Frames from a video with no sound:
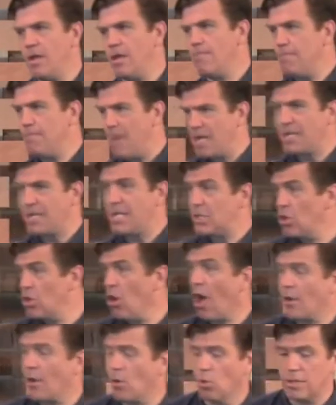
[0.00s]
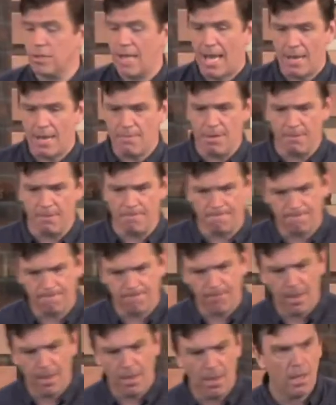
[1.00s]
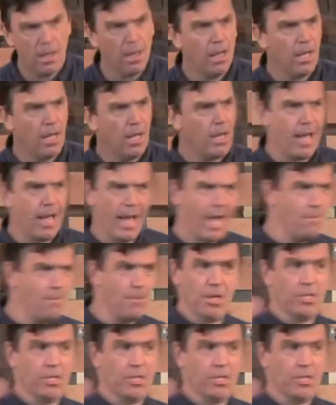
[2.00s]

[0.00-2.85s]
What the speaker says: meet this guy called Haman. Now, Haman is